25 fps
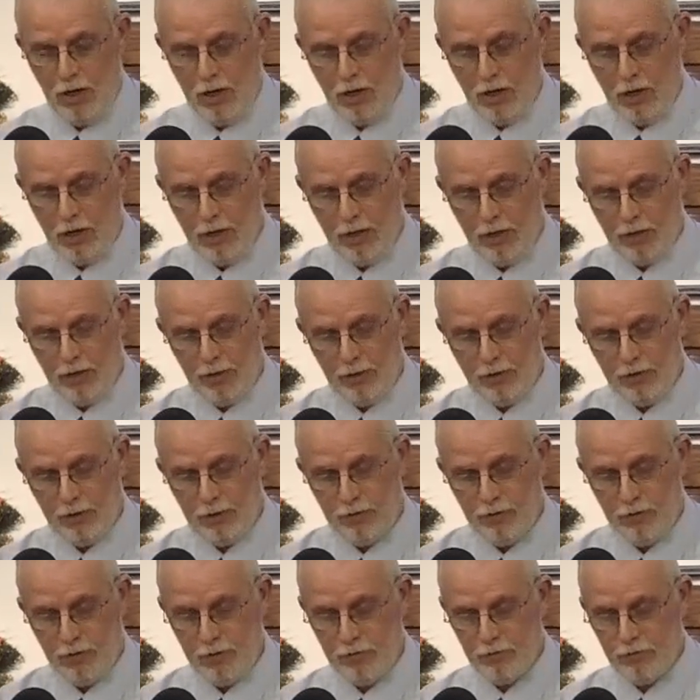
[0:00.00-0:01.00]
uh,
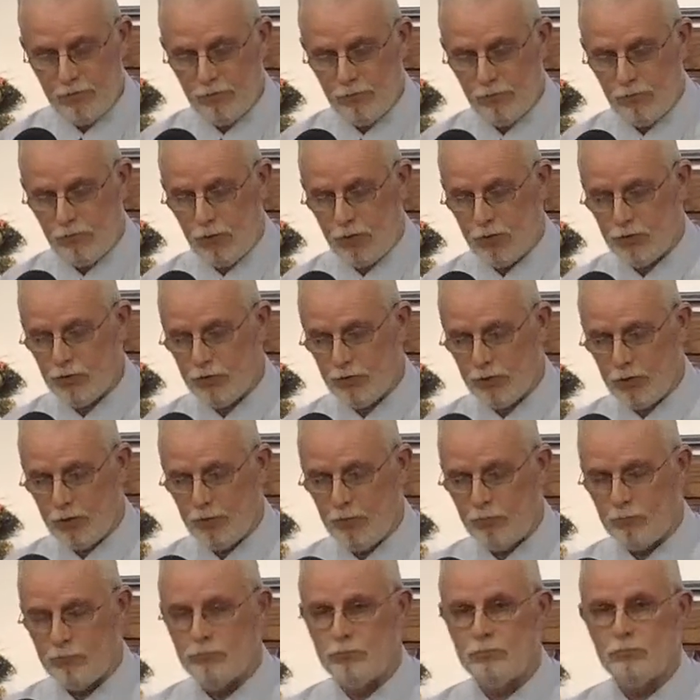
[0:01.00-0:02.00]
with
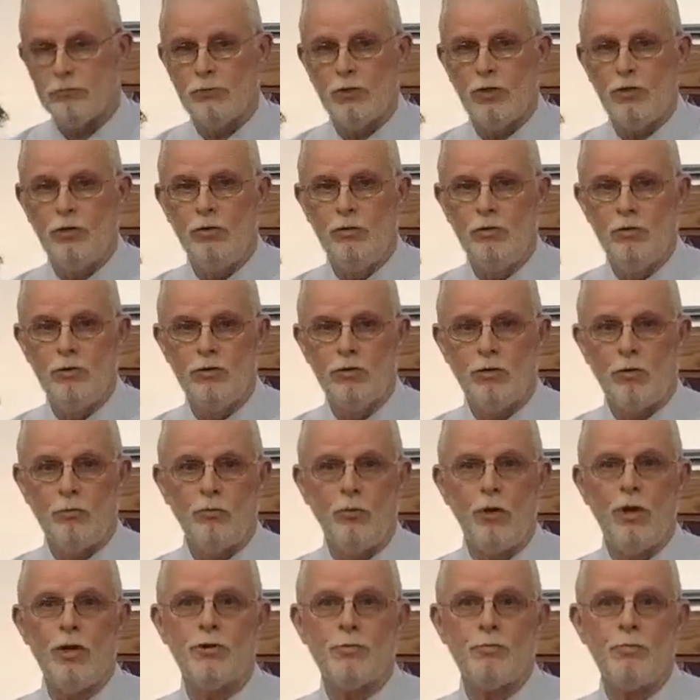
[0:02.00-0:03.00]
some some
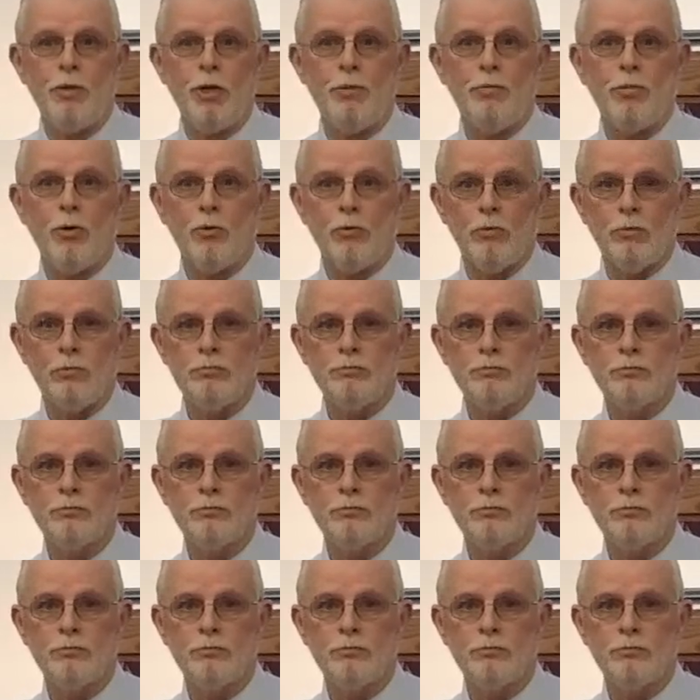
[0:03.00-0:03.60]
rich people.